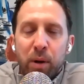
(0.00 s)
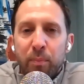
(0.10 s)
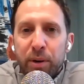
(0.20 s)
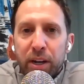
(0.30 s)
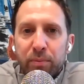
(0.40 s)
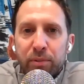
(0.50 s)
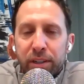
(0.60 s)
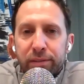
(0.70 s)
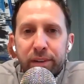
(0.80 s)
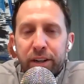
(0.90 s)
bump it up
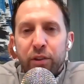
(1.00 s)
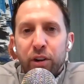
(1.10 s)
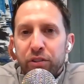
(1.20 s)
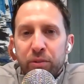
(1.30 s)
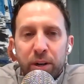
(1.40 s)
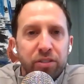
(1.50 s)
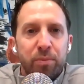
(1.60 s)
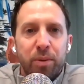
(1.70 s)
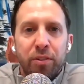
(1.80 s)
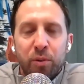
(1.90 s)
to another 100 bucks
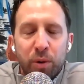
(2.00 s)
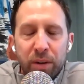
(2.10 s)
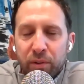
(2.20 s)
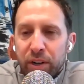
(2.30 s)
a month or whatever